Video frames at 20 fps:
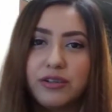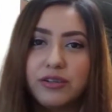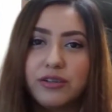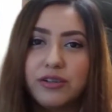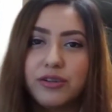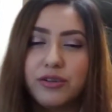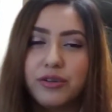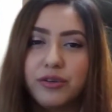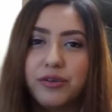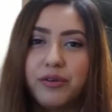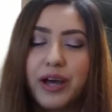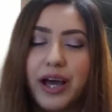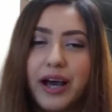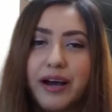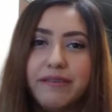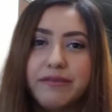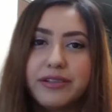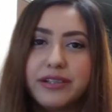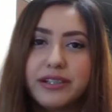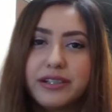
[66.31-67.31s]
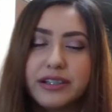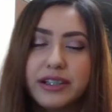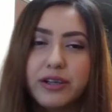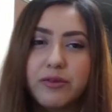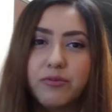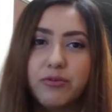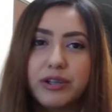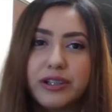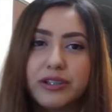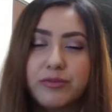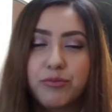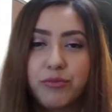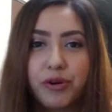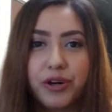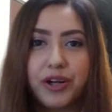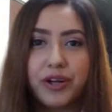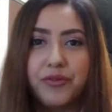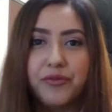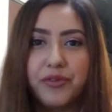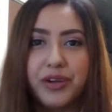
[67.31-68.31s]
So you have to see what's more
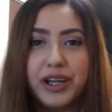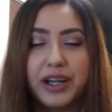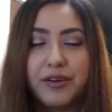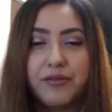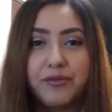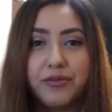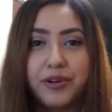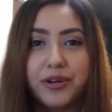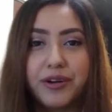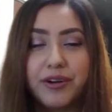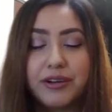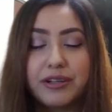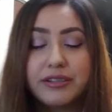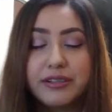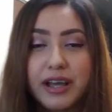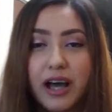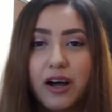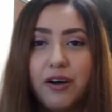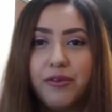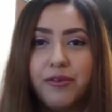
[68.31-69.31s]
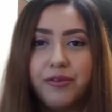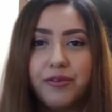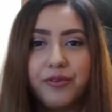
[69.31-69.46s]
convenient for yourself.